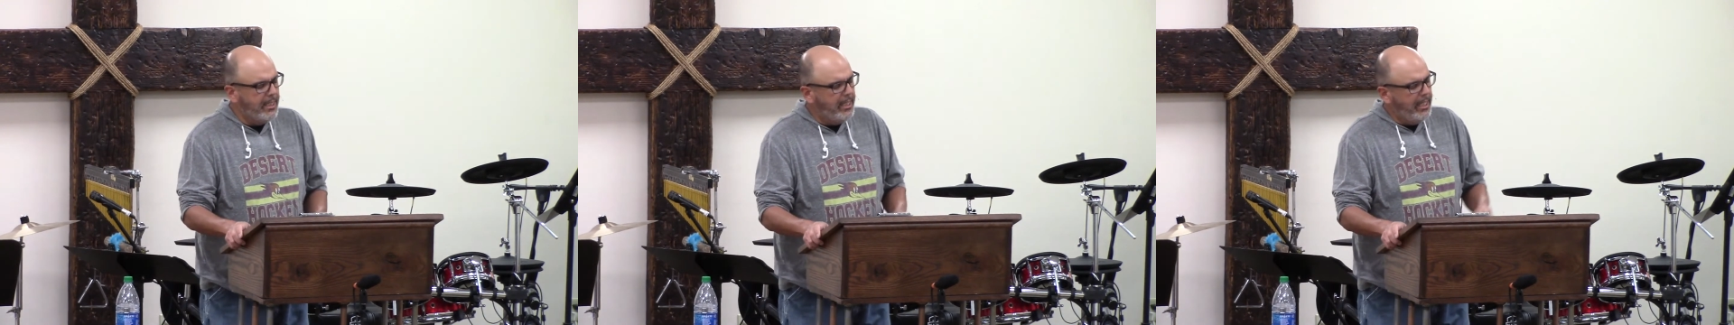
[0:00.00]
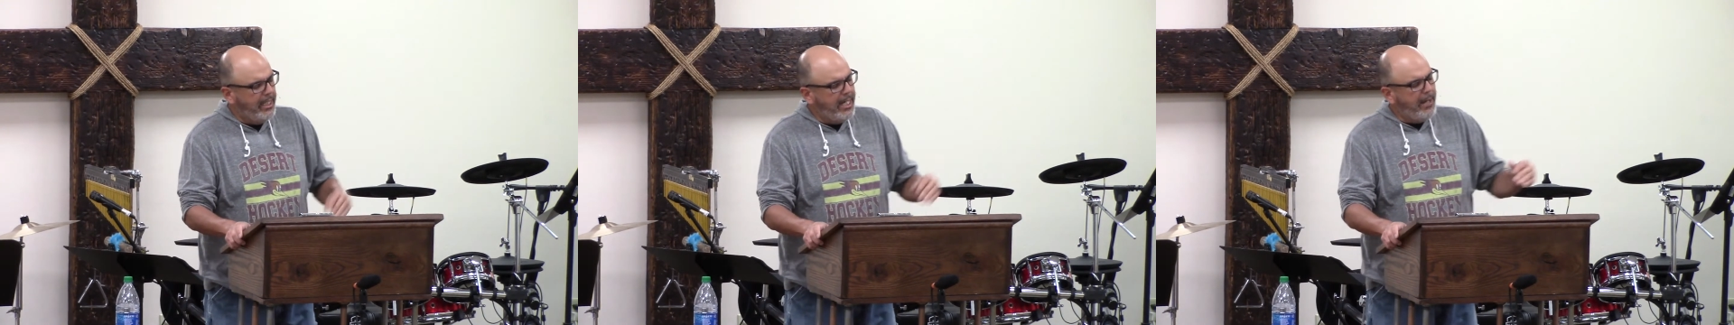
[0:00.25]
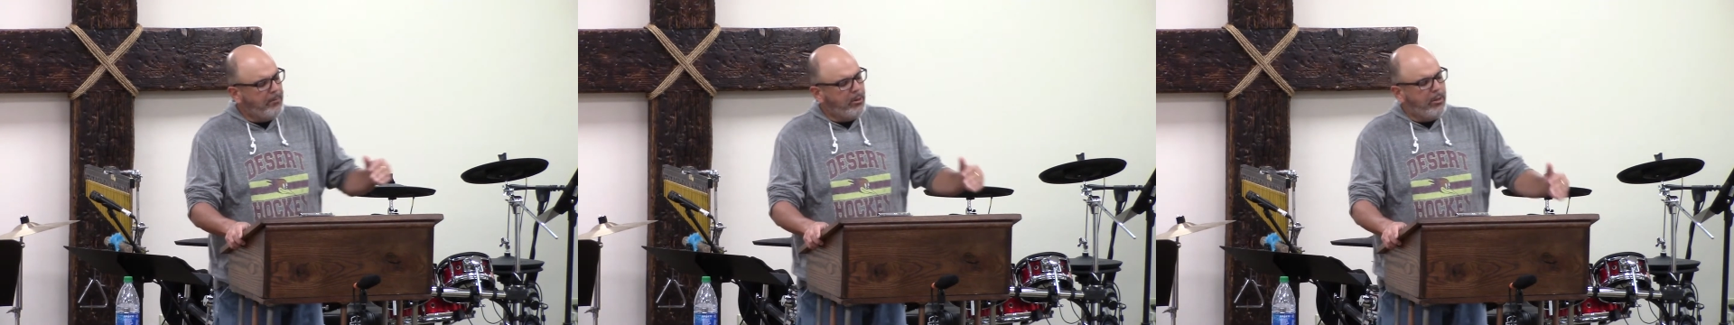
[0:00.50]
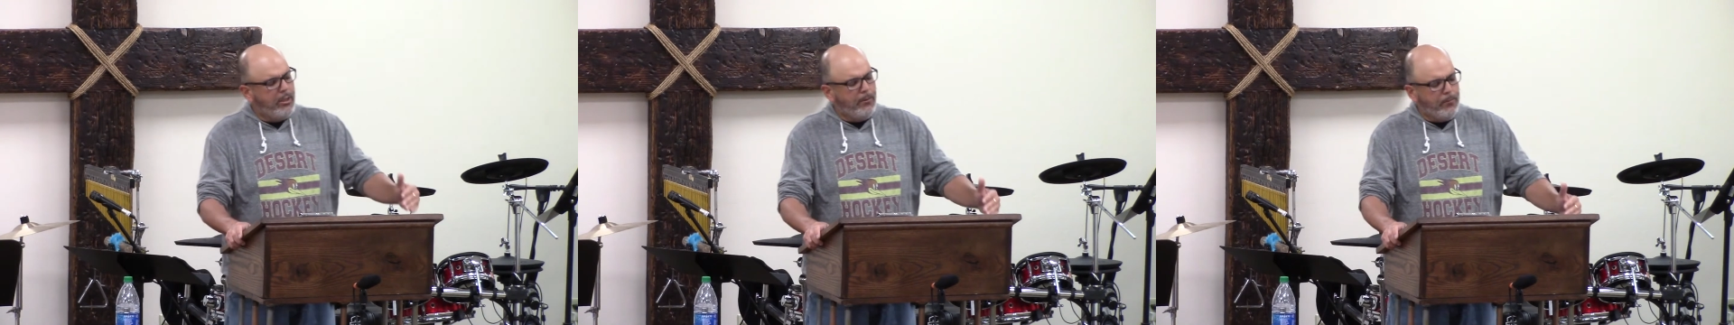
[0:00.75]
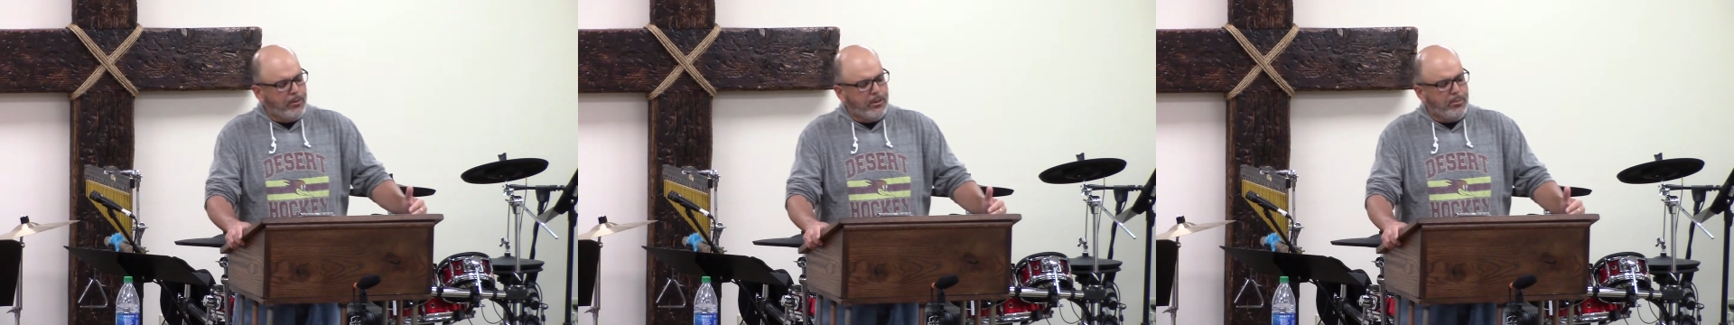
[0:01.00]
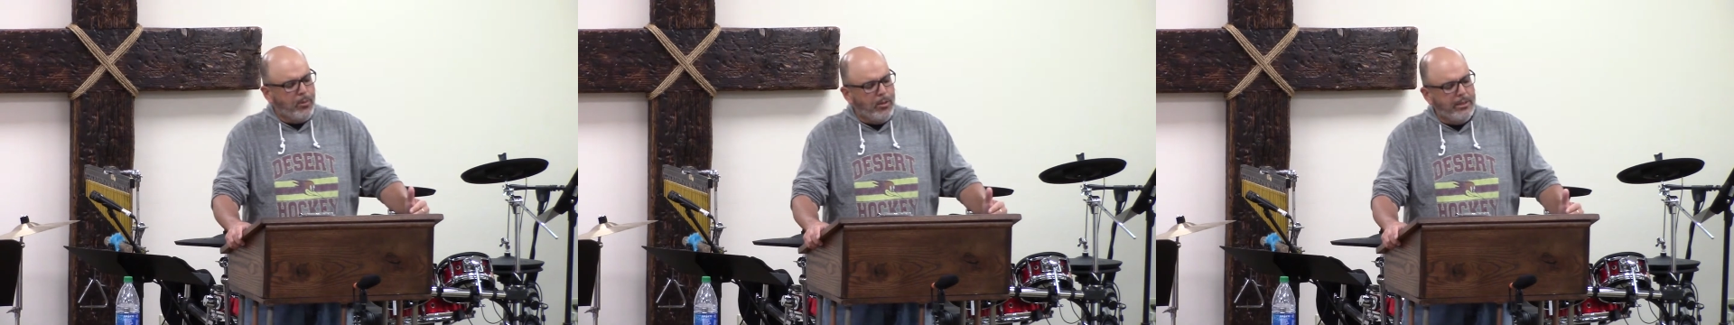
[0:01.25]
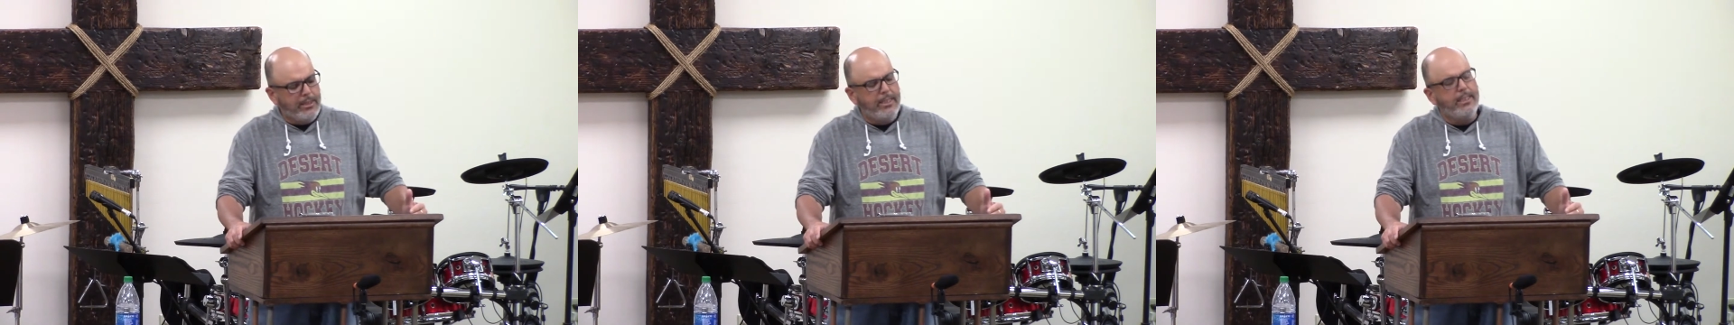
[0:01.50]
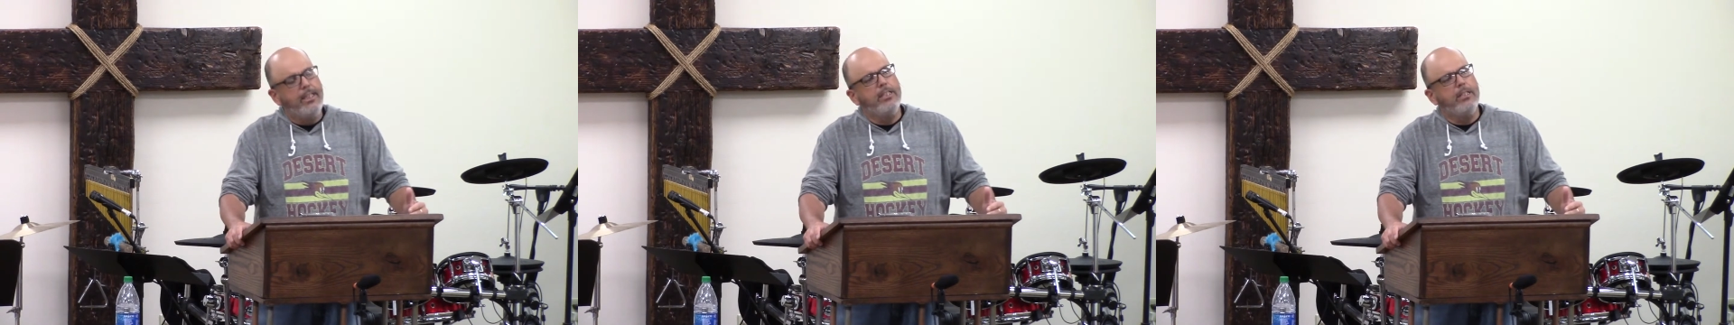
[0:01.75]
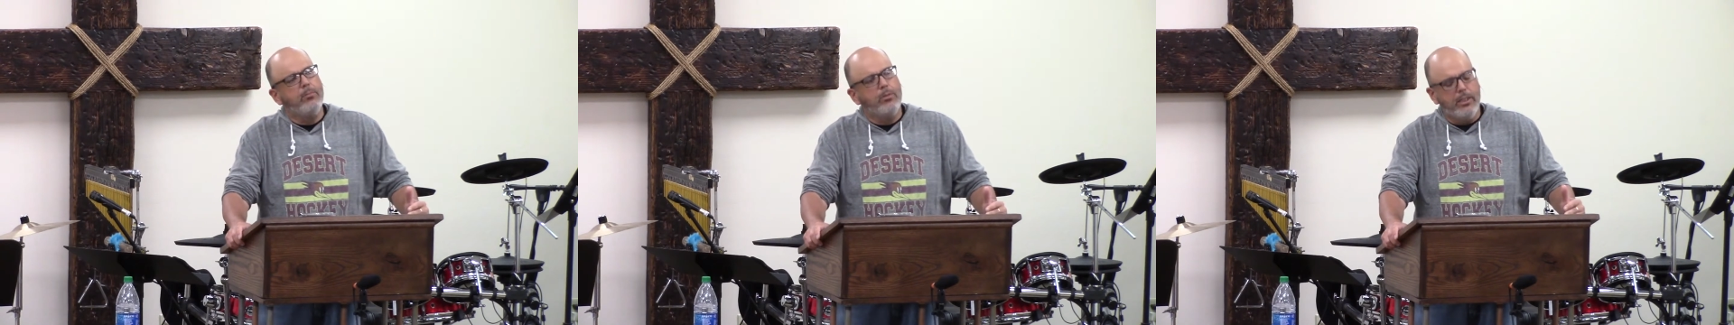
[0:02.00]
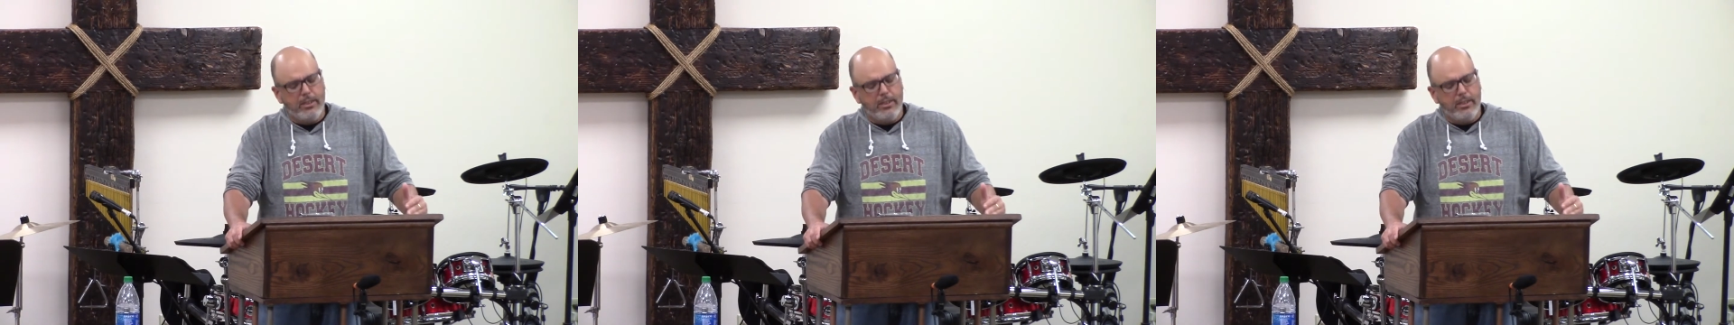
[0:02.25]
And after all the firstborn in Egypt